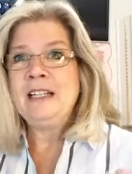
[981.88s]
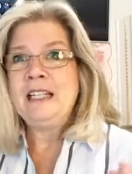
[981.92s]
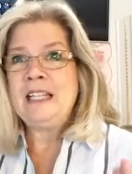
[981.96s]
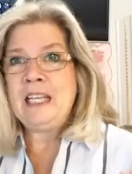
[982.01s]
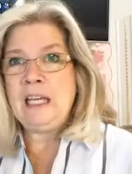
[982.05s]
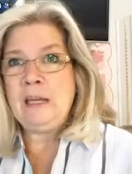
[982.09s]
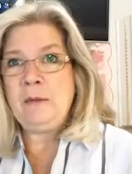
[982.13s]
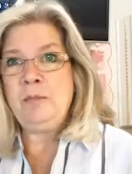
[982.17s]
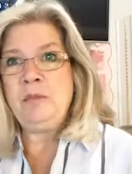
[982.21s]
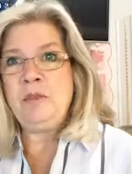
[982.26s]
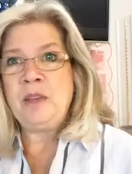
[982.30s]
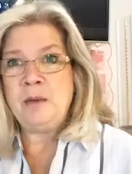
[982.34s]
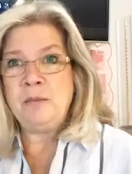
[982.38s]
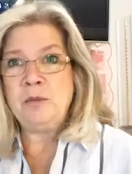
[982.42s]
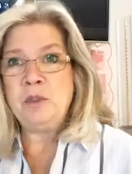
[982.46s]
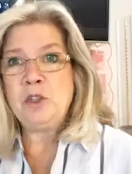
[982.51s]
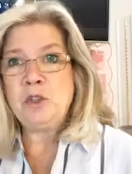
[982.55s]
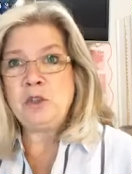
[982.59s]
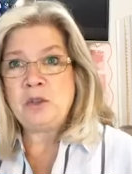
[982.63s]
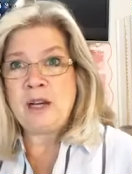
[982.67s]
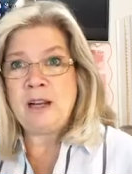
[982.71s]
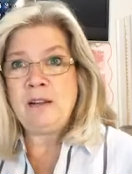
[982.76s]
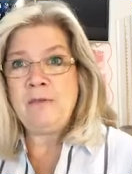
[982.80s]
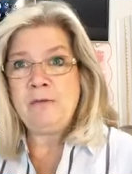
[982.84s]
keep them
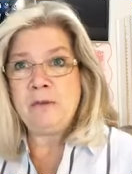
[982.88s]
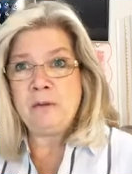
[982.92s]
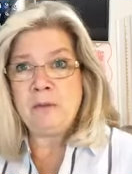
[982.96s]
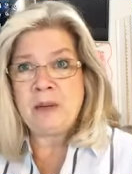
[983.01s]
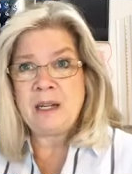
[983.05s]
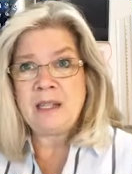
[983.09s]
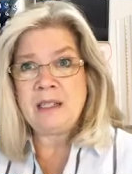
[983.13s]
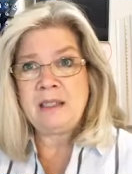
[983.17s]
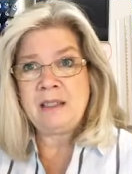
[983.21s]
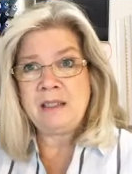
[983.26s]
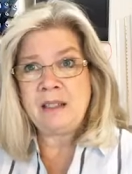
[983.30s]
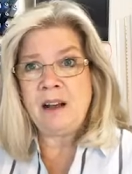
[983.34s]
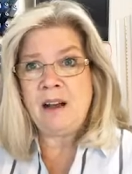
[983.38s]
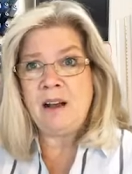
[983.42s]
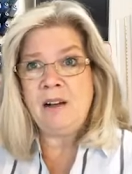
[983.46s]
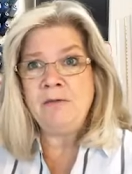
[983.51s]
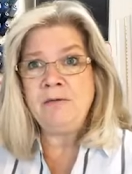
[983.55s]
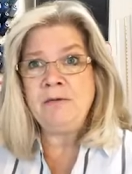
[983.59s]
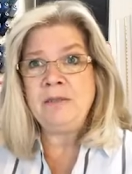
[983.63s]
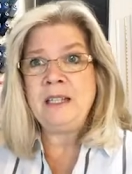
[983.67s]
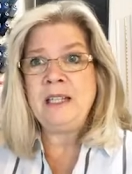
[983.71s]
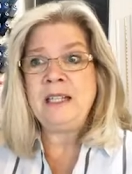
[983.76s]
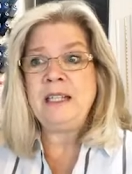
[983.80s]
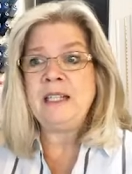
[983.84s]
straight for
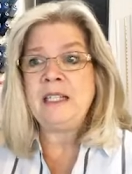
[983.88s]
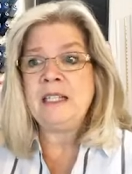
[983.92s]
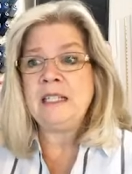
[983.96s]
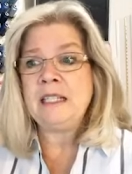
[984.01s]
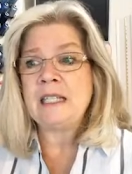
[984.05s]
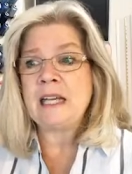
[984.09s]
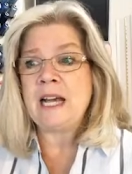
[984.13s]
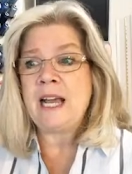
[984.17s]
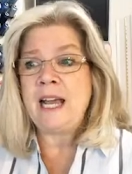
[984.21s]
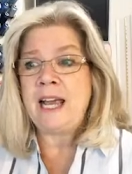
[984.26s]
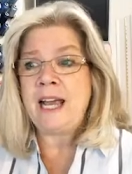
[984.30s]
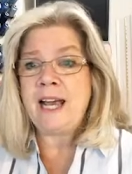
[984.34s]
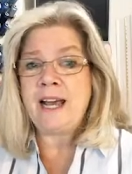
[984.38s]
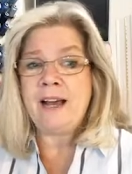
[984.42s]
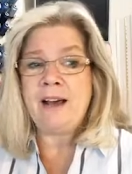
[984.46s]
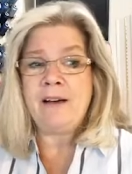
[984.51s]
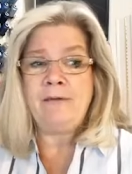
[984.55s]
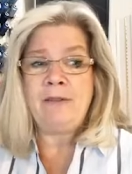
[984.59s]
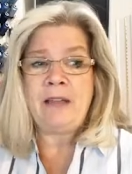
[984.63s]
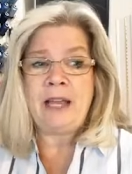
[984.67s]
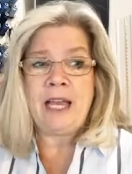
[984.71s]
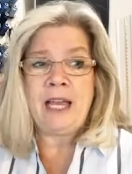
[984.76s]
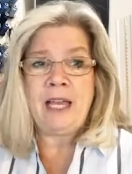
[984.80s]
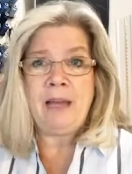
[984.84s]
myself is I
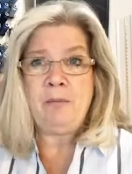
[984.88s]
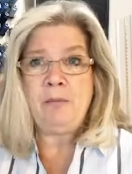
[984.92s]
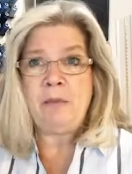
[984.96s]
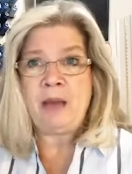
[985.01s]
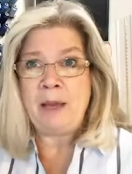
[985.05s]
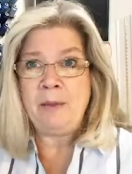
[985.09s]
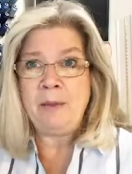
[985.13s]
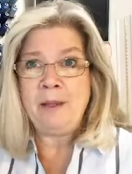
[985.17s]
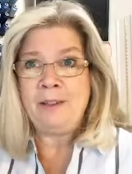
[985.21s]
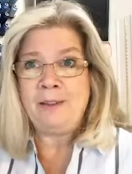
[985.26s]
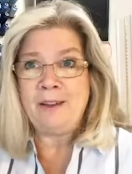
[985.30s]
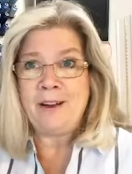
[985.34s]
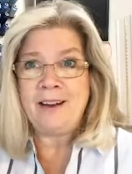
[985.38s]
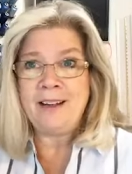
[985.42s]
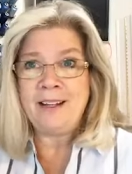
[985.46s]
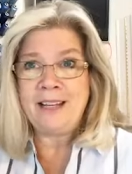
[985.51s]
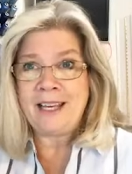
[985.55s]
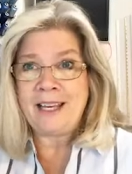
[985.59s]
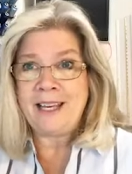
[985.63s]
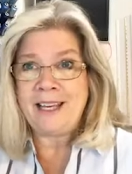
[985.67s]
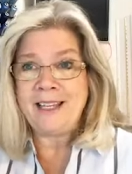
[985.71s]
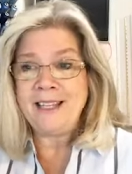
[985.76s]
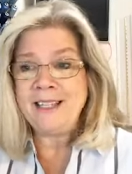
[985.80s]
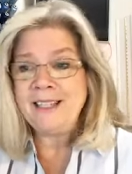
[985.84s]
have a Baby Lock
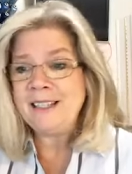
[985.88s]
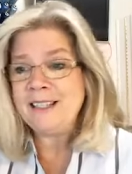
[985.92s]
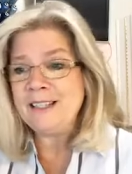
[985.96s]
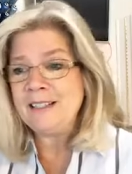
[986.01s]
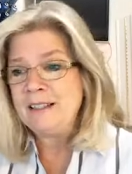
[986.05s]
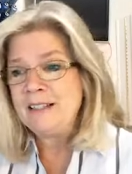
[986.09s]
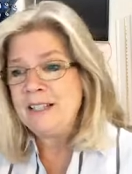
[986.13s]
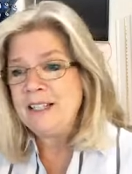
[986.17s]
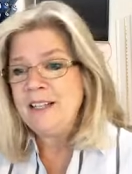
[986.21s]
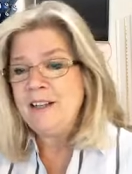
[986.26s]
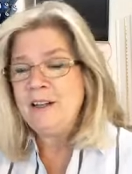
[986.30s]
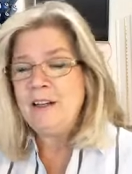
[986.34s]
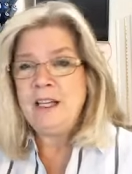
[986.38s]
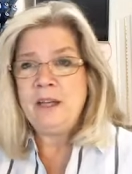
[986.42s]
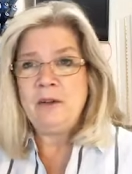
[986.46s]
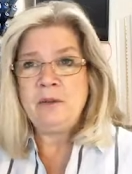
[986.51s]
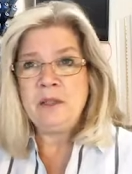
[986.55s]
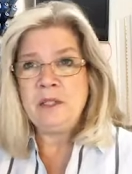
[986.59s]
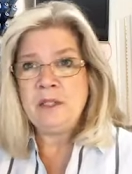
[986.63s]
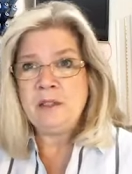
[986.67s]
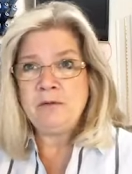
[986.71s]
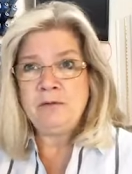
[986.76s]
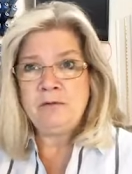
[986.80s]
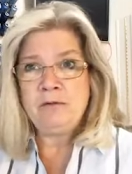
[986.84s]
case it
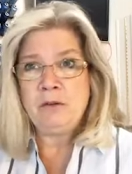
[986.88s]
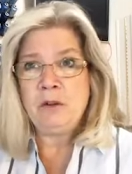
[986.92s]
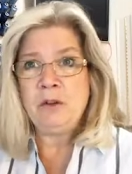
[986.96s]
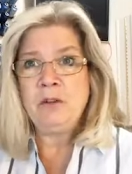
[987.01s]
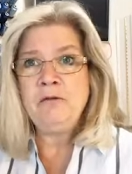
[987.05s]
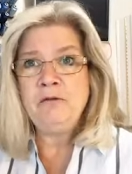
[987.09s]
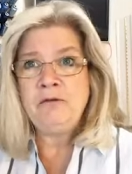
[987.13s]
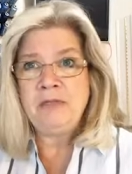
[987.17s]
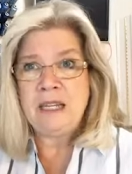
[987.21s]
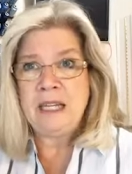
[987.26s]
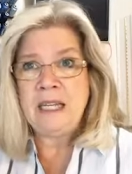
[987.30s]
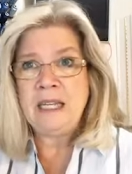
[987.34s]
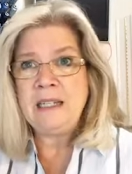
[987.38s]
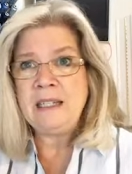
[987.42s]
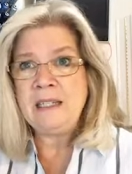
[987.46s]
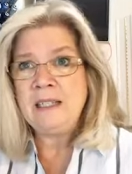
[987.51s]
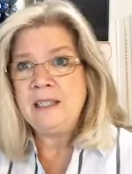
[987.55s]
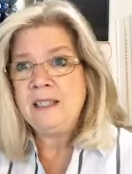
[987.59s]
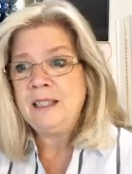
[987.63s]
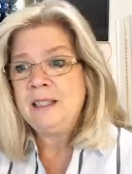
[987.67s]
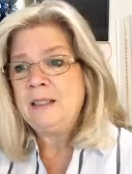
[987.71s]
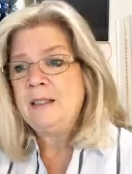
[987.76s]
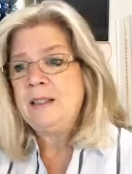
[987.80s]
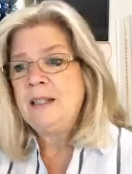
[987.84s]
was for feet,
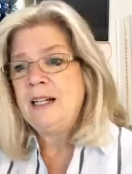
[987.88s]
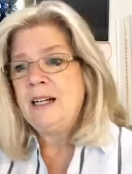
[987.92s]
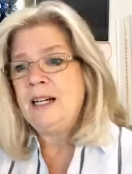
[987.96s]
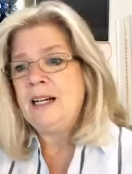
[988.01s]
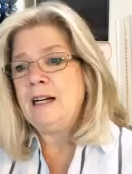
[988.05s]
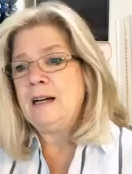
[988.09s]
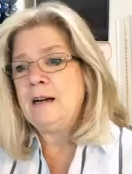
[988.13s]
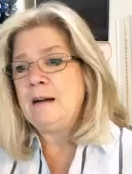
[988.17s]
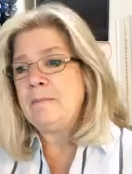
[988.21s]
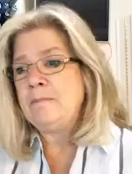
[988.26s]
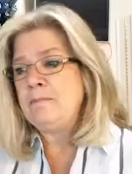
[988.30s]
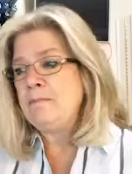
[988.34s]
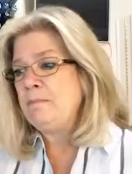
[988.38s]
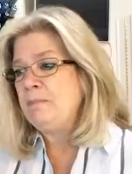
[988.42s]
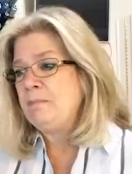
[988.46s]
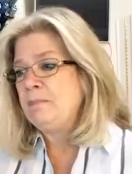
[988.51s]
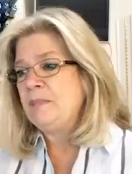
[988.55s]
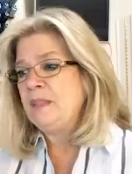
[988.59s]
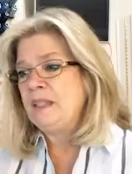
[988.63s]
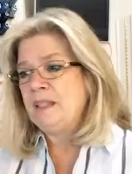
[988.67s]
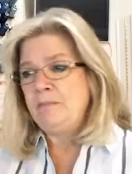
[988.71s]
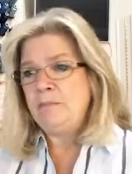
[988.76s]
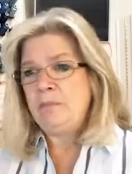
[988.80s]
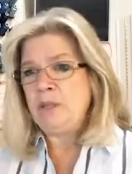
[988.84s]
um,
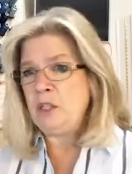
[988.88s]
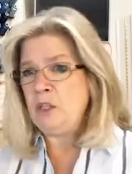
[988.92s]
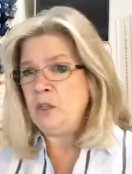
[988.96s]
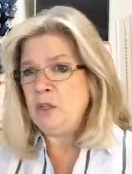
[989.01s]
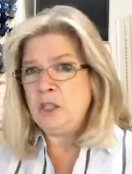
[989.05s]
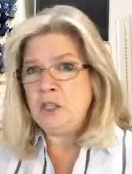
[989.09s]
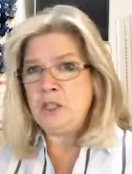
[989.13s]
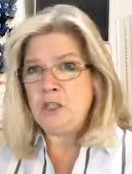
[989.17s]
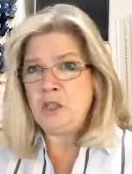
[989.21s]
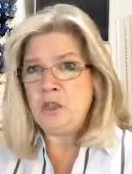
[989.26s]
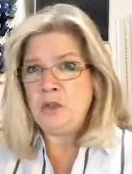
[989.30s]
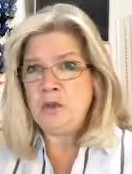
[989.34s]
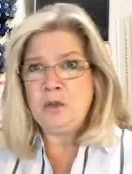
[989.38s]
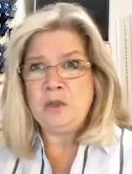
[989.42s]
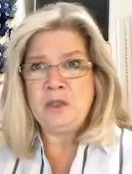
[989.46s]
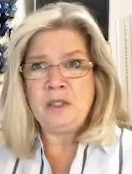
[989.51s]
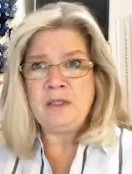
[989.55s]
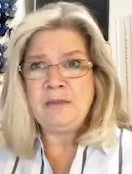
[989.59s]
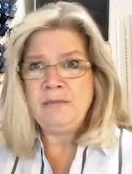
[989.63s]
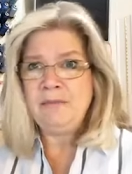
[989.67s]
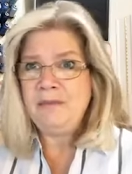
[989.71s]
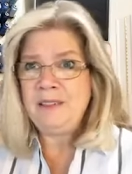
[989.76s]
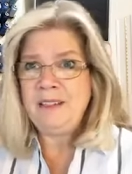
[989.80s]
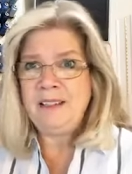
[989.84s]
but you could
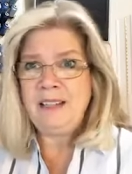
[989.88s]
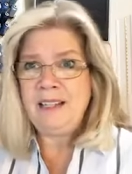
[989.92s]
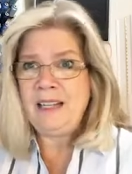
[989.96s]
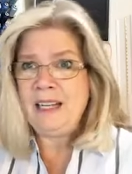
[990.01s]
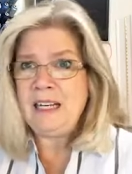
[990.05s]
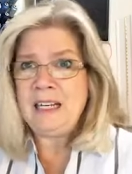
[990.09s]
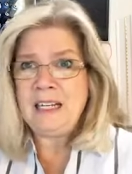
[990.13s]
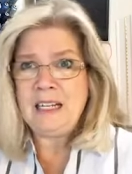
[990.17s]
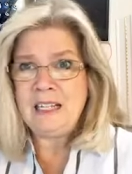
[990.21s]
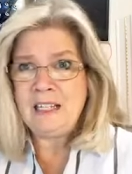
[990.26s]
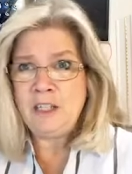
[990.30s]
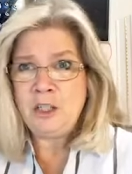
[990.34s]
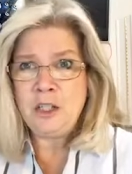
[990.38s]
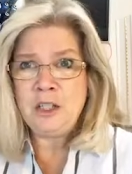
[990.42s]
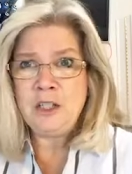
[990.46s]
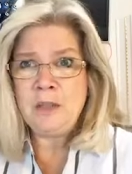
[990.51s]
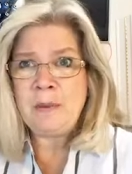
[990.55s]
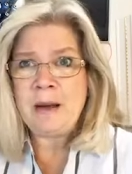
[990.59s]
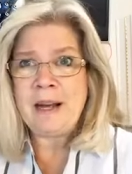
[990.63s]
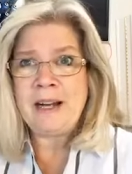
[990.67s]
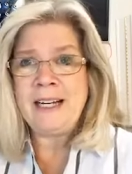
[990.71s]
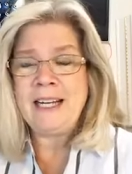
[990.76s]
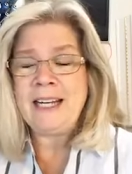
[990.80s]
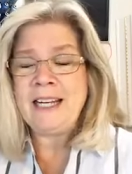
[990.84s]
use any, just
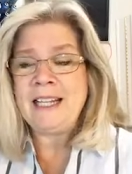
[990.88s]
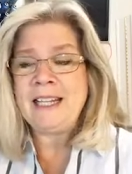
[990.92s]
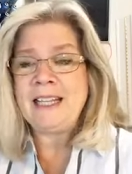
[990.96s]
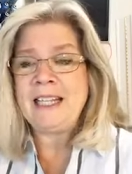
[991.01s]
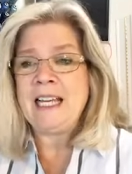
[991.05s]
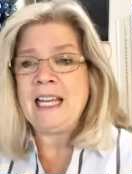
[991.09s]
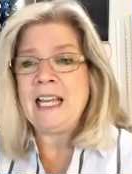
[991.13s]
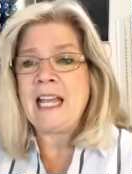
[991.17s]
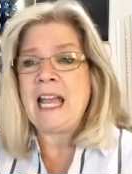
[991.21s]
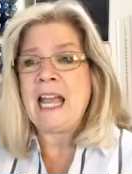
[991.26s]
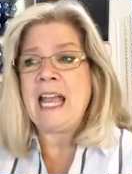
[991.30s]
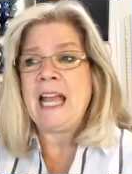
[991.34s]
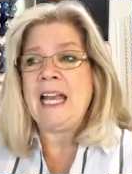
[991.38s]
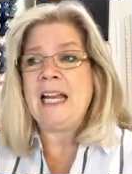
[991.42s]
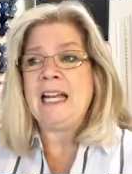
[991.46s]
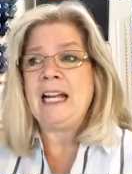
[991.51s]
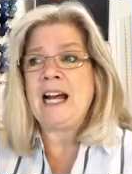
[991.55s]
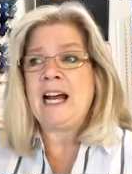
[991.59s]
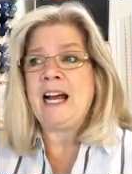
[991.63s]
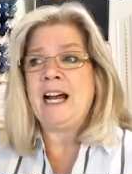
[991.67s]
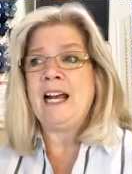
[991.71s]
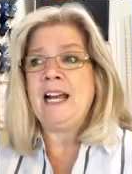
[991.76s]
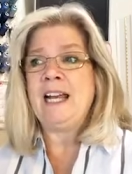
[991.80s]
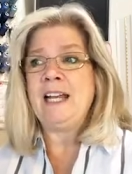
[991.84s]
about anything. And
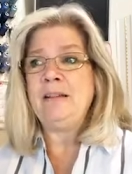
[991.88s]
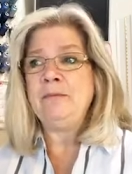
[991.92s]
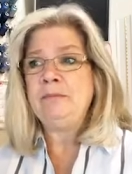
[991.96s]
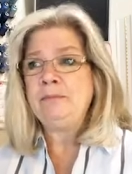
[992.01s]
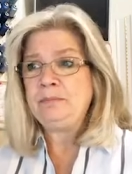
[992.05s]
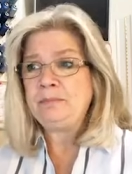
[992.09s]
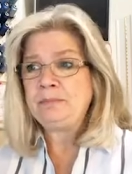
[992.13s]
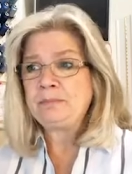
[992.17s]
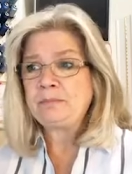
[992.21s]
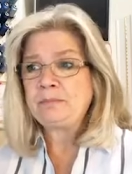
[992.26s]
I,